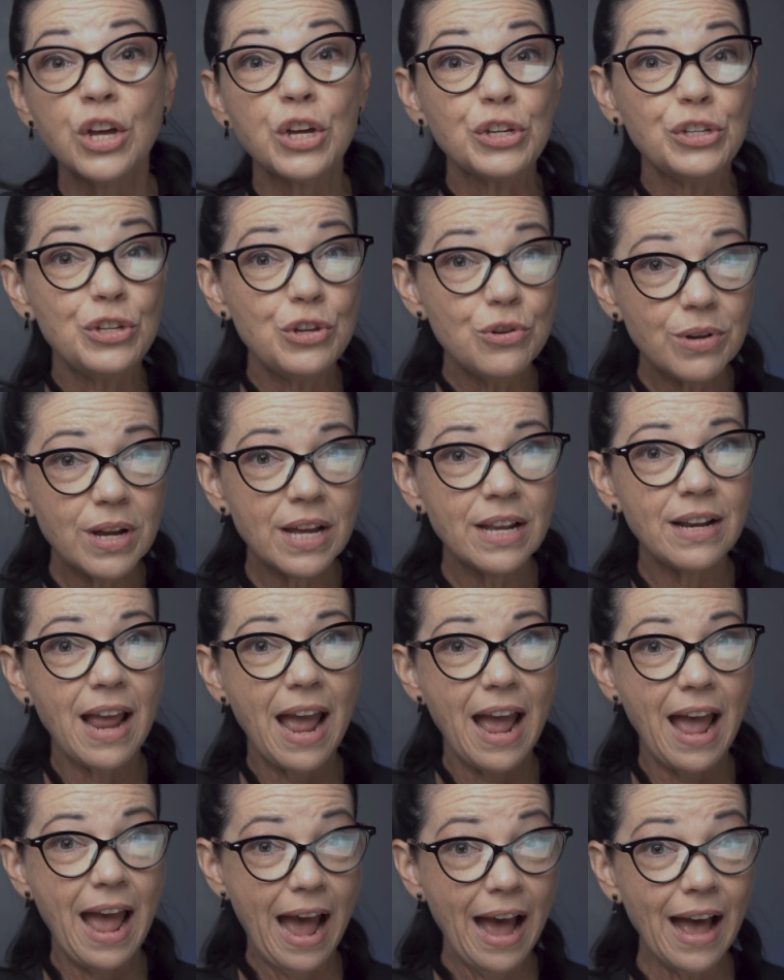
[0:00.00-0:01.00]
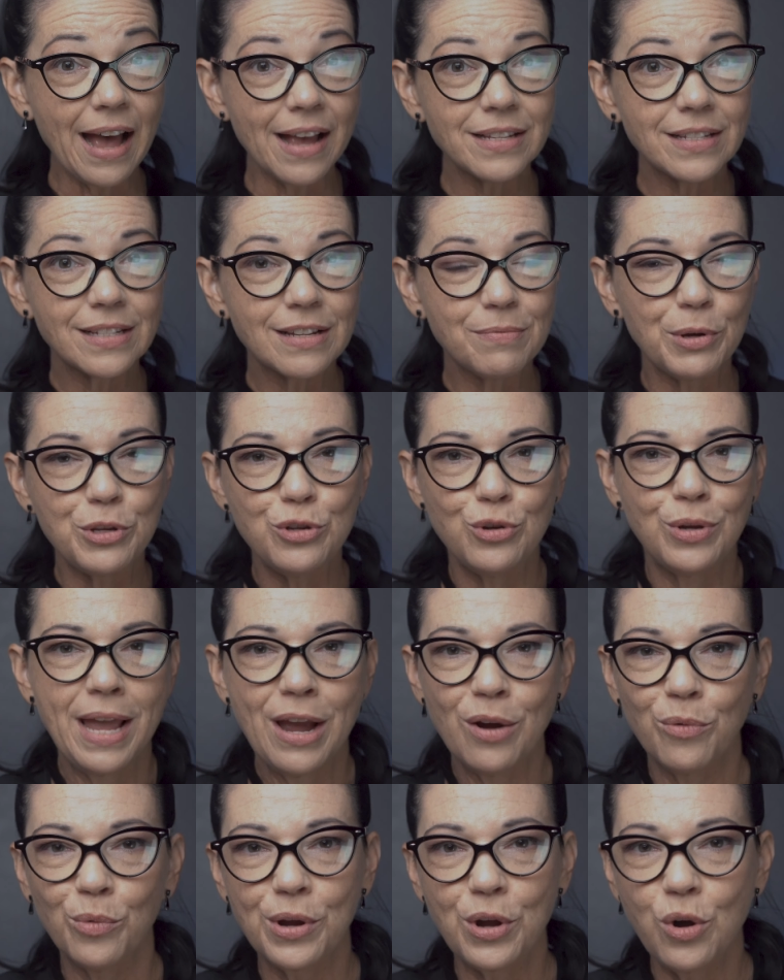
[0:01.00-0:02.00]
You can ask, but you
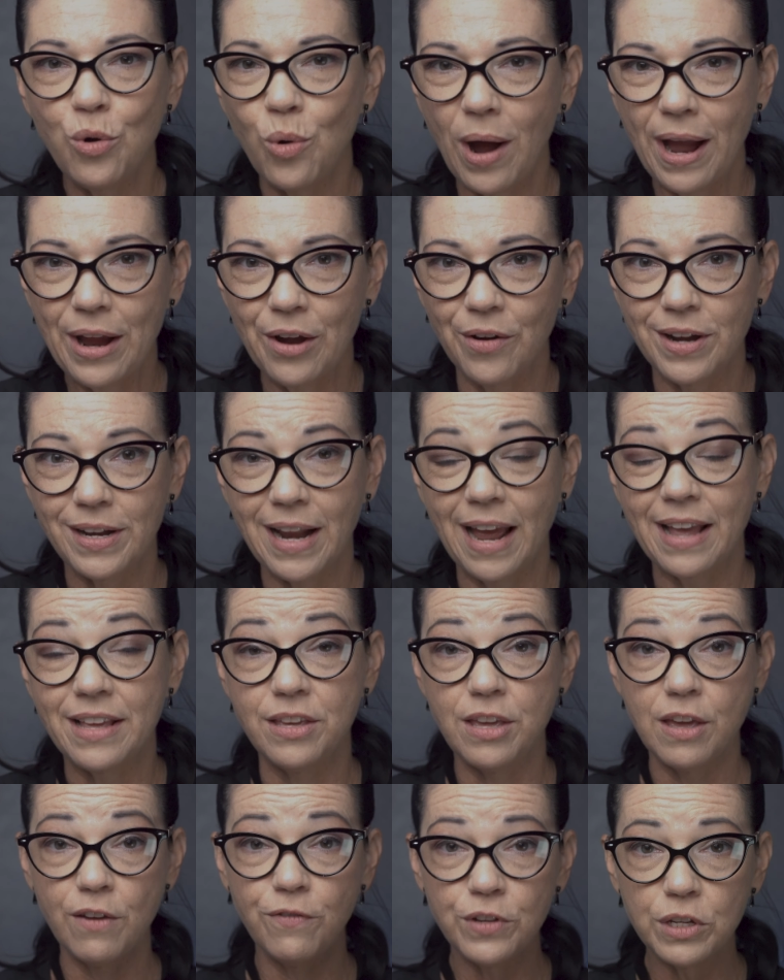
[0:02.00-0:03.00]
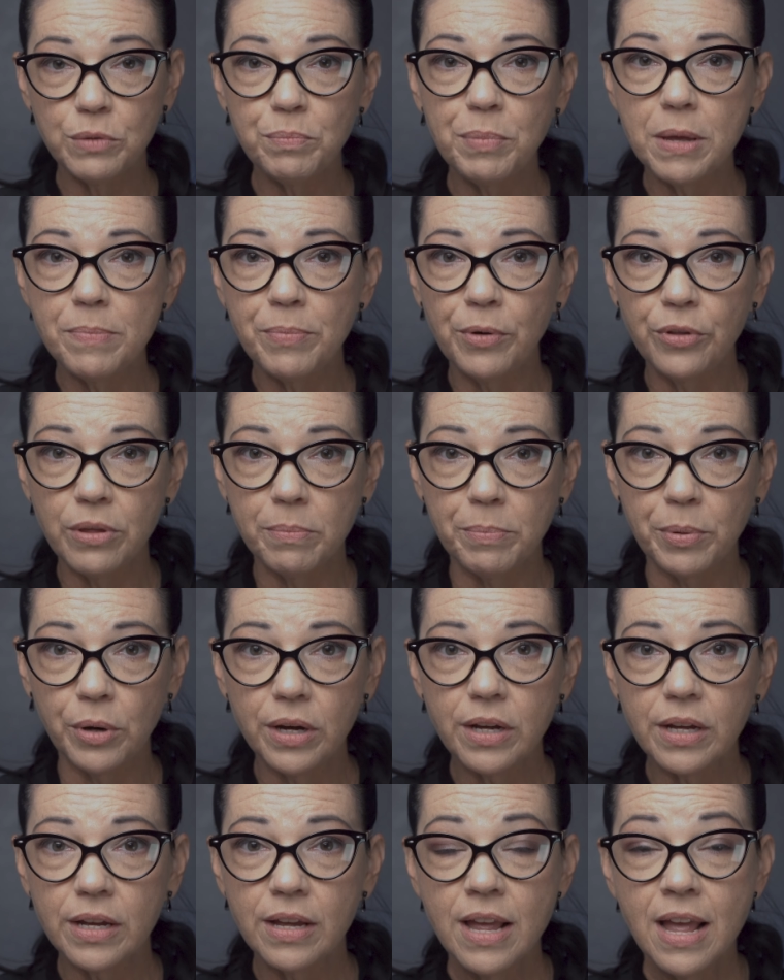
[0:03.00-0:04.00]
can't require it. I gifted people the
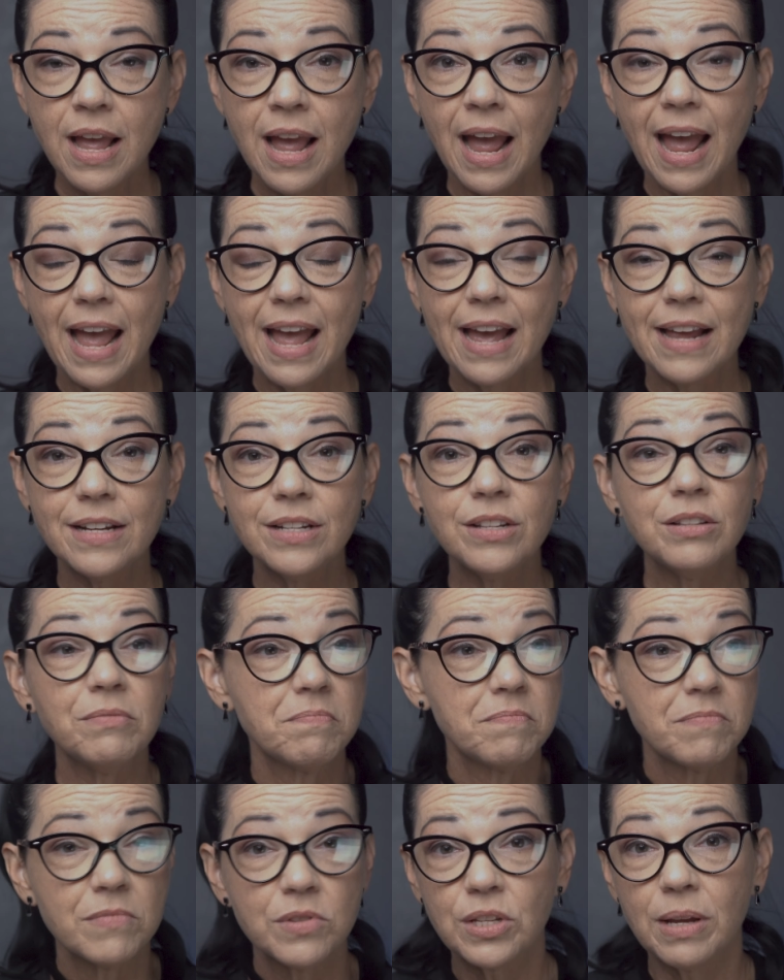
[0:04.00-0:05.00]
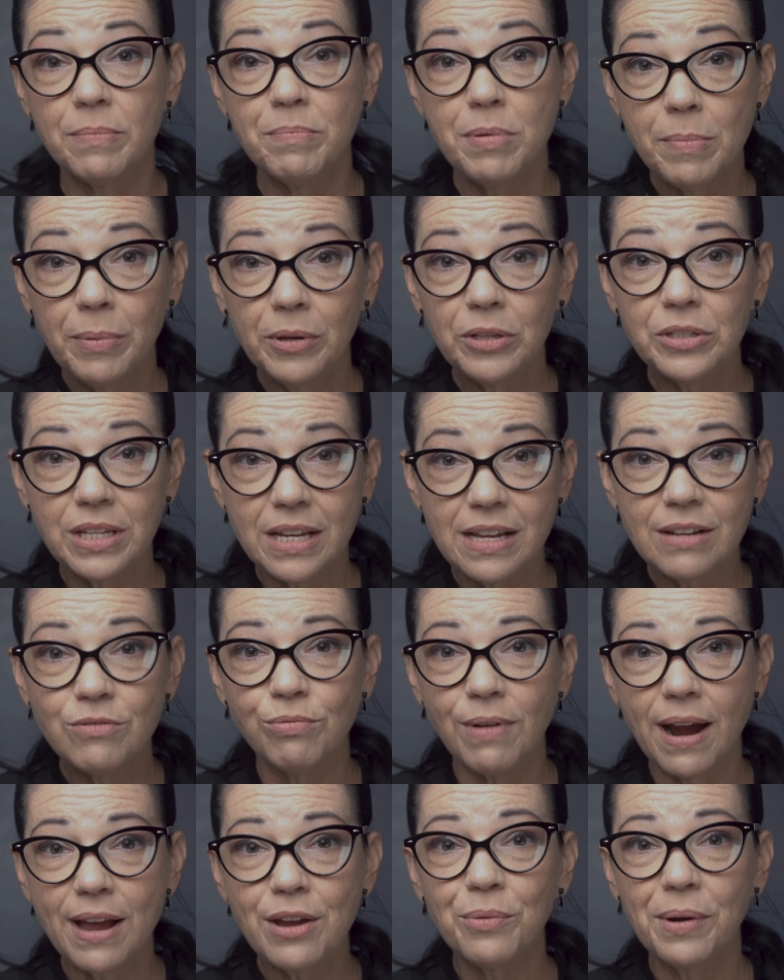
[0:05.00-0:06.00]
book, and Some people
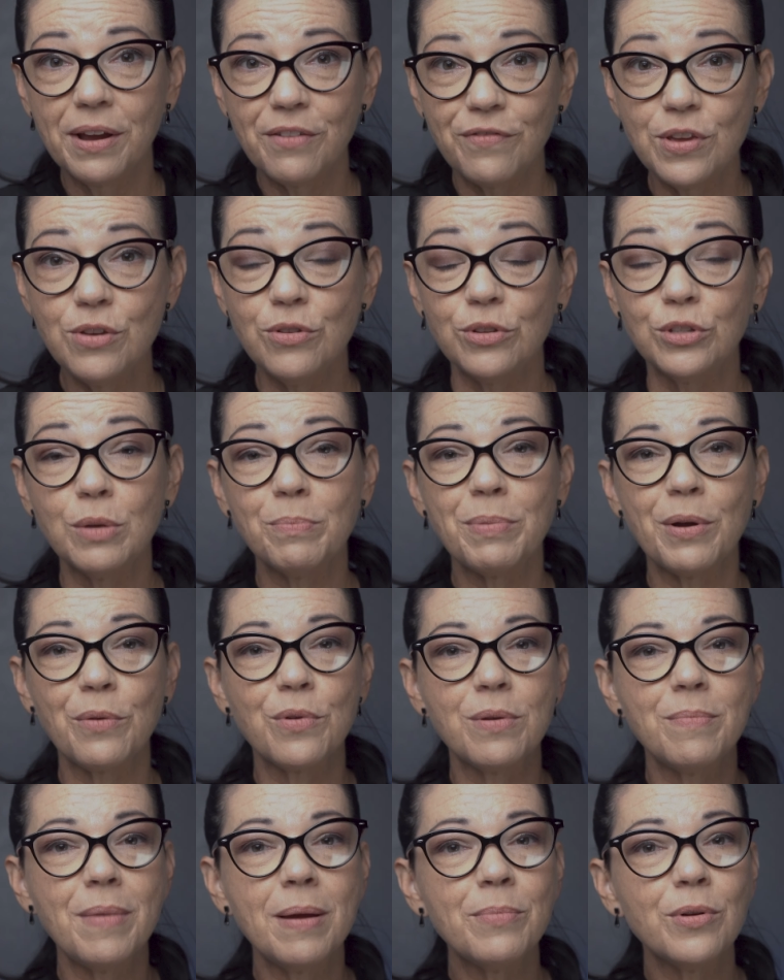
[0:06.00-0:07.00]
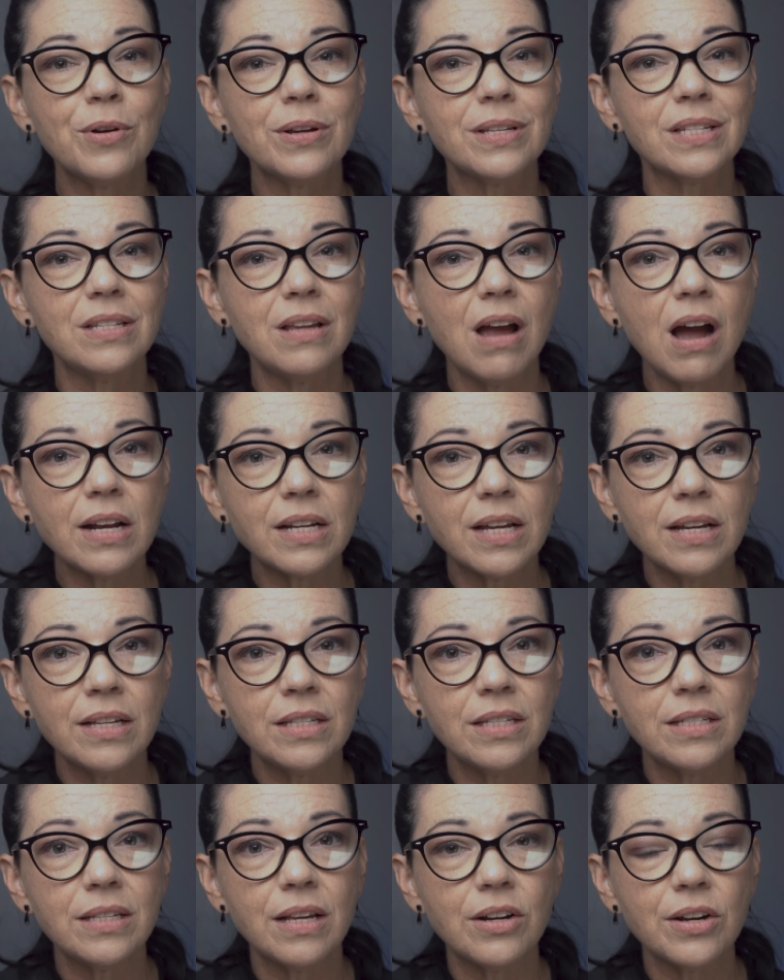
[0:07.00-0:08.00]
did write reviews, but remember, it's not
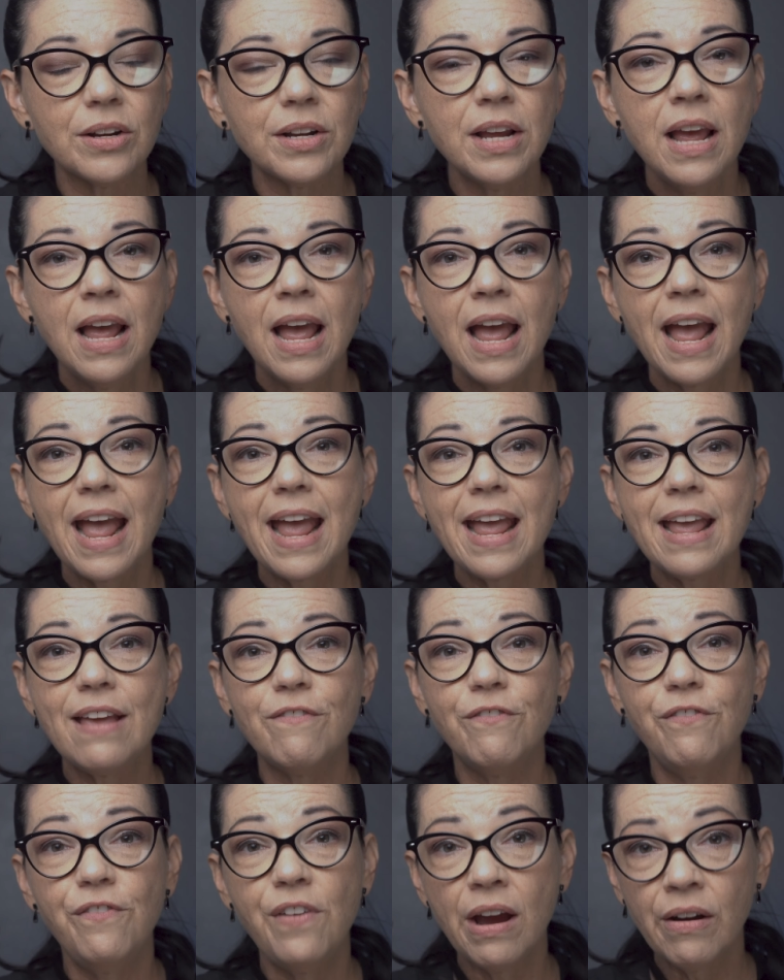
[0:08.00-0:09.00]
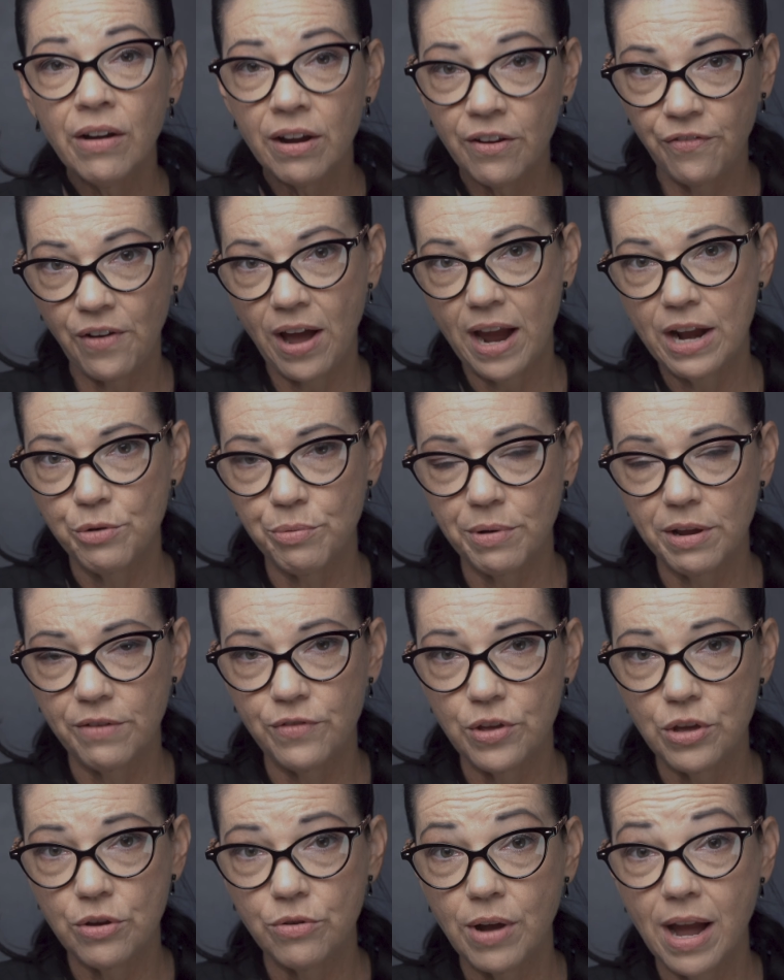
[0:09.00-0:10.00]
considered a verified
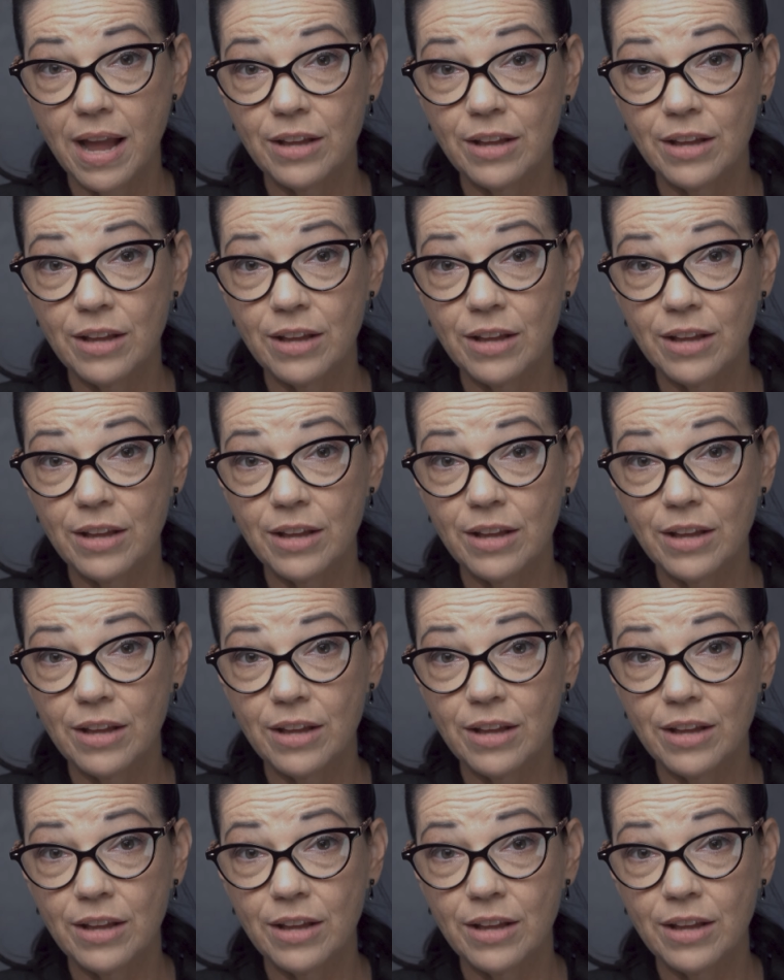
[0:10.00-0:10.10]
review.